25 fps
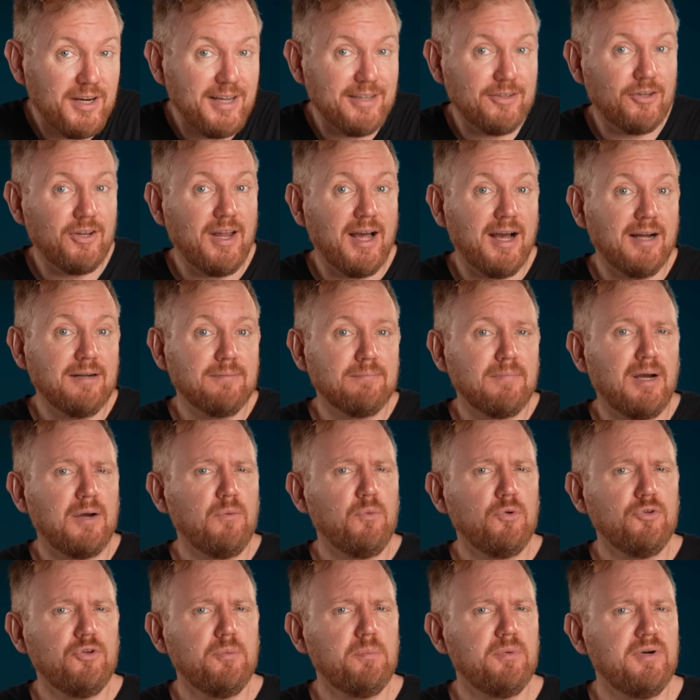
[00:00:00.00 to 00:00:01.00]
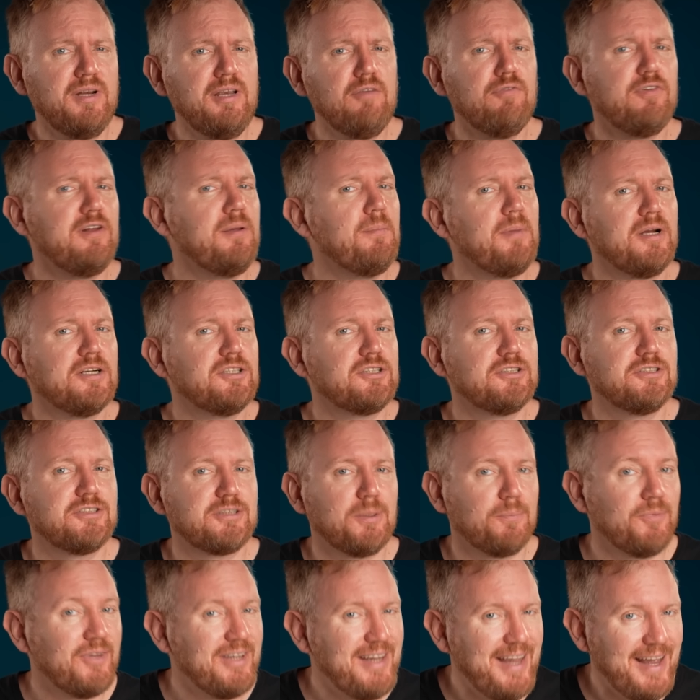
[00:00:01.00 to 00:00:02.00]
I get to that, I want to briefly mention
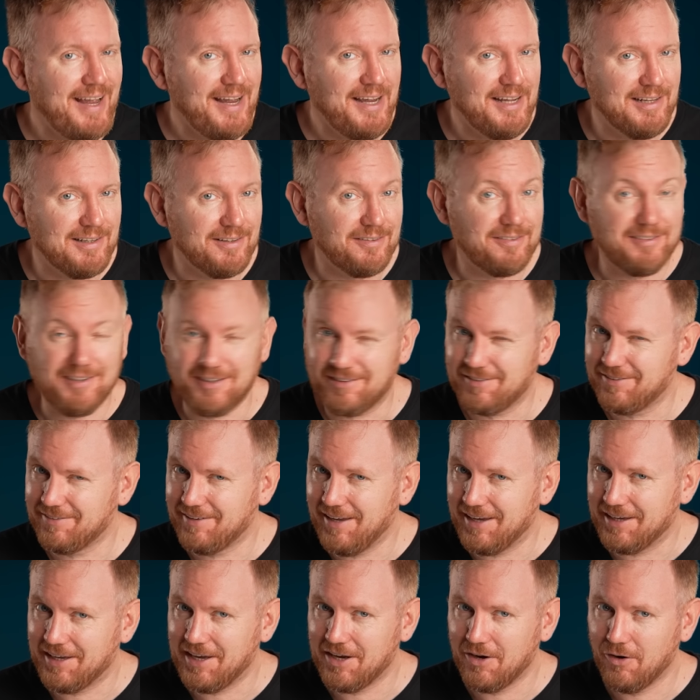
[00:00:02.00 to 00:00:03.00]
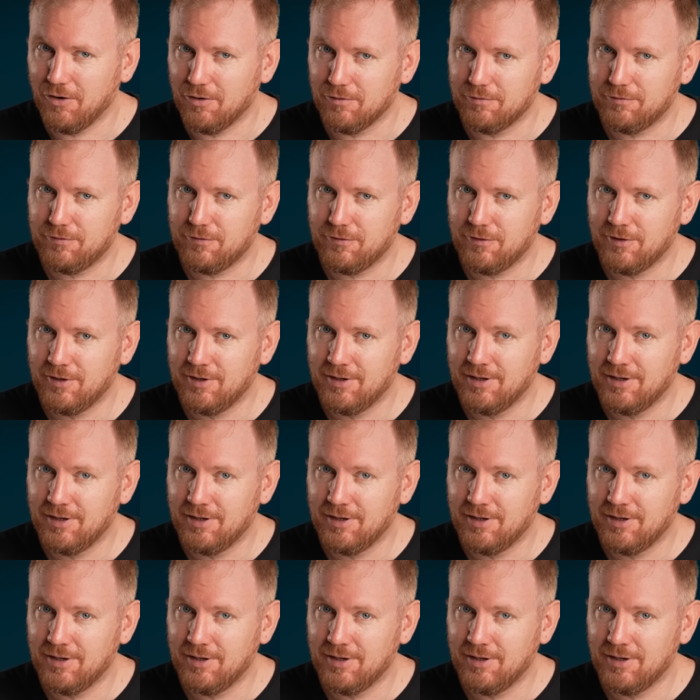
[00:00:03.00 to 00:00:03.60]
something else that's taking off.